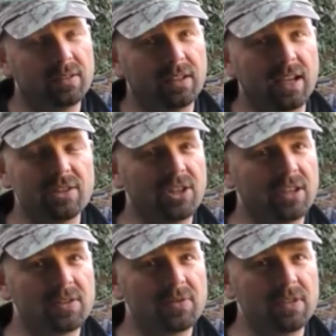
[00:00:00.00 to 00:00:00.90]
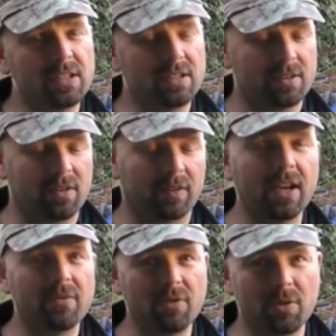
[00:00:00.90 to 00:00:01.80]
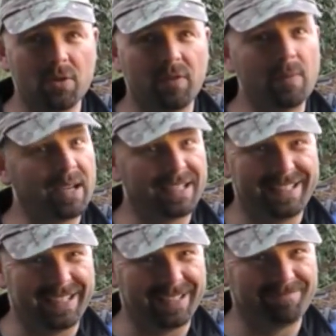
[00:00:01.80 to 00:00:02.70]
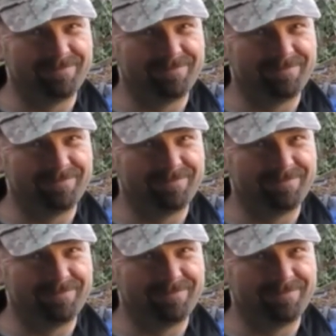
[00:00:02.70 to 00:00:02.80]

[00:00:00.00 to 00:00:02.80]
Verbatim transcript: the less chance there is of getting run over by a digger.